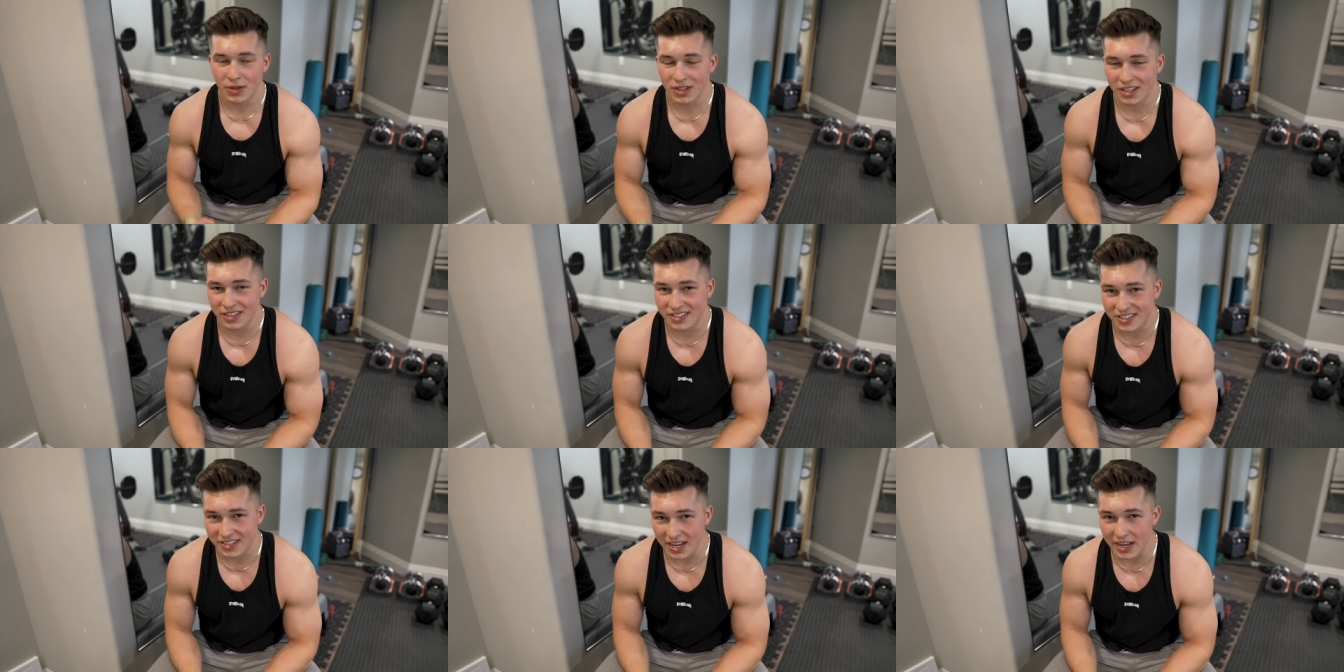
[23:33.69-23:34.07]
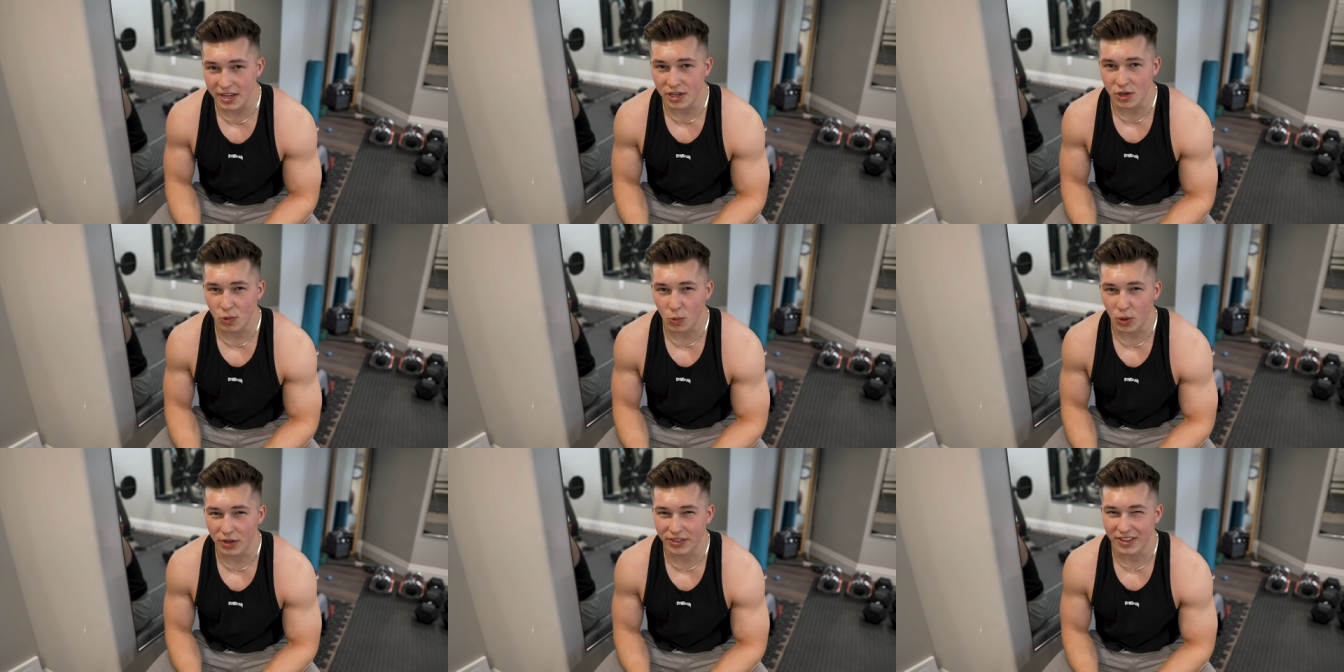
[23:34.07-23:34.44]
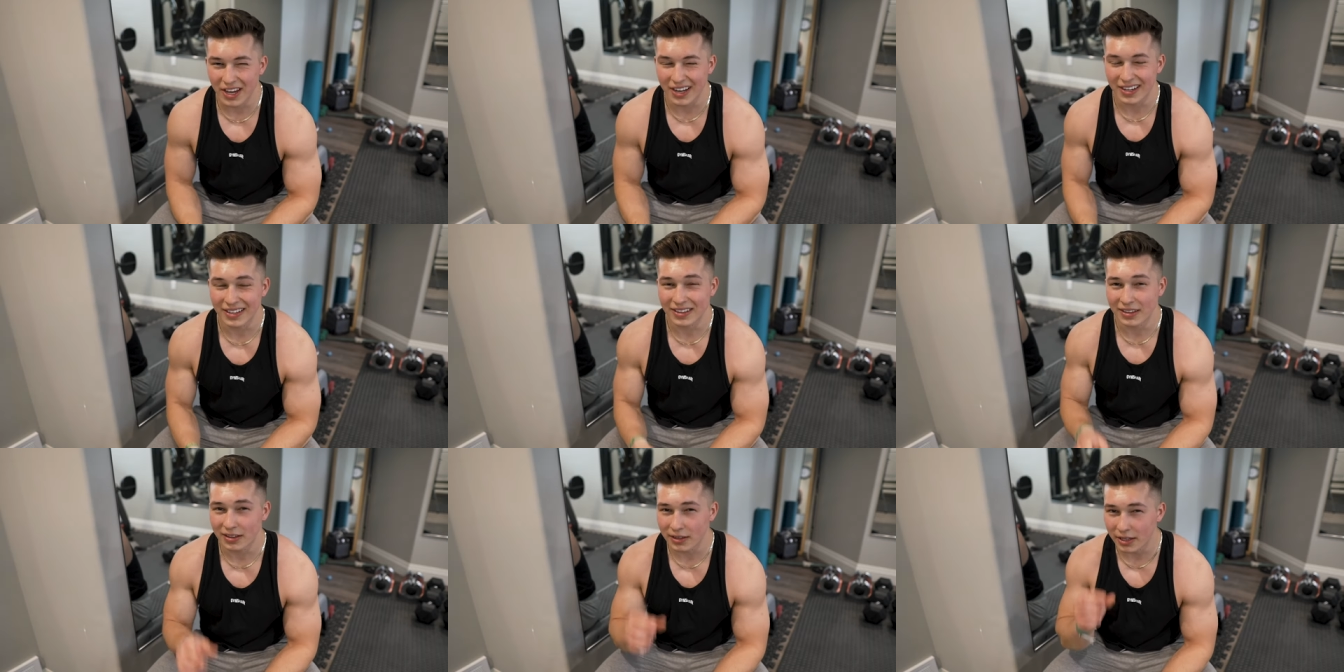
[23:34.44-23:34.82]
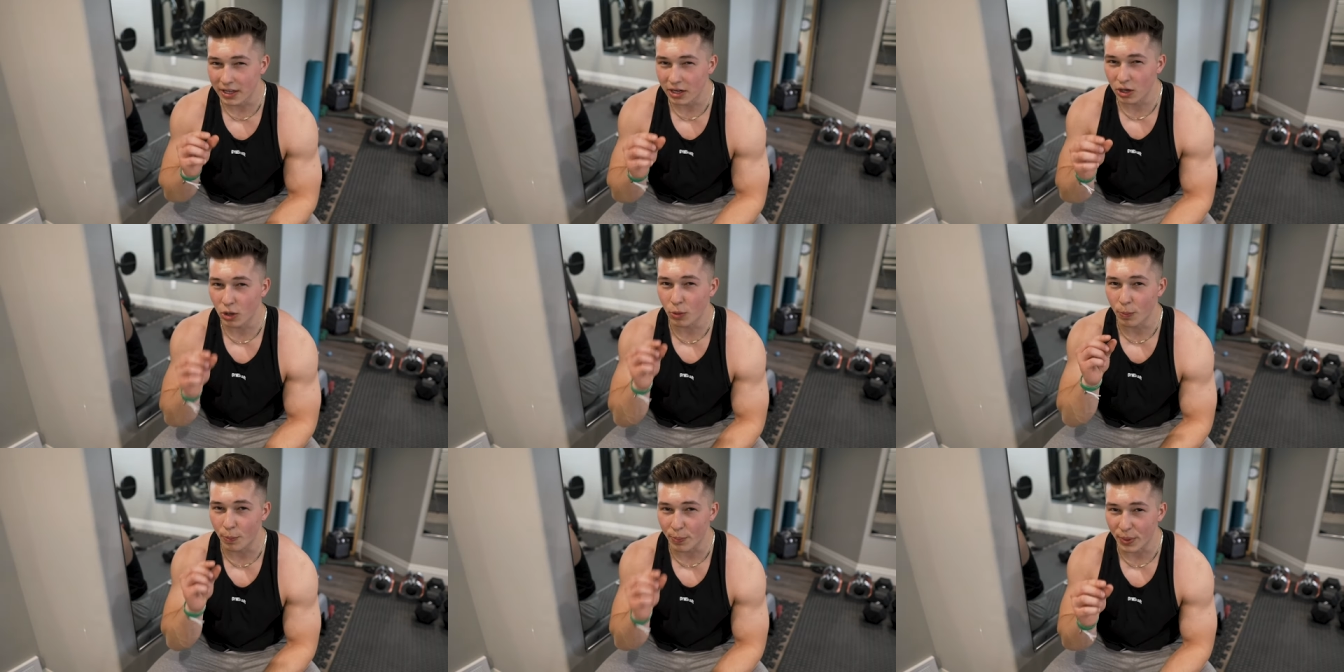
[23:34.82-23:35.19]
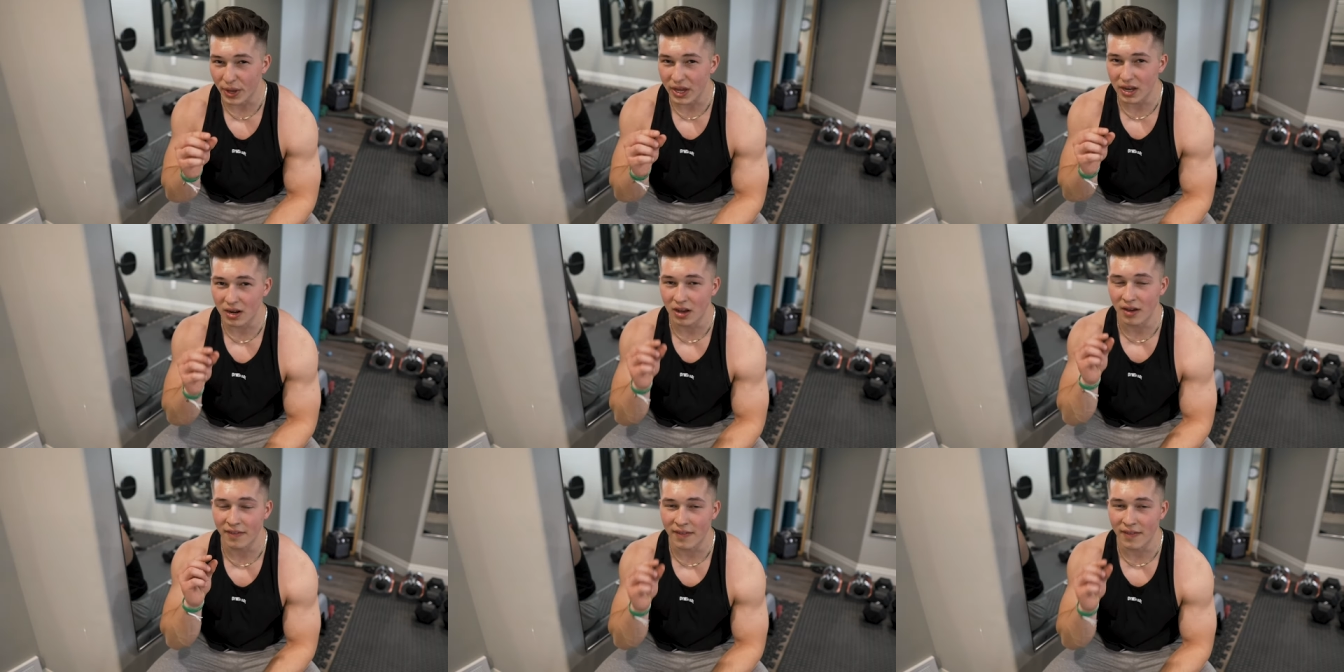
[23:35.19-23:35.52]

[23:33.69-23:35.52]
But let's say you want that little bit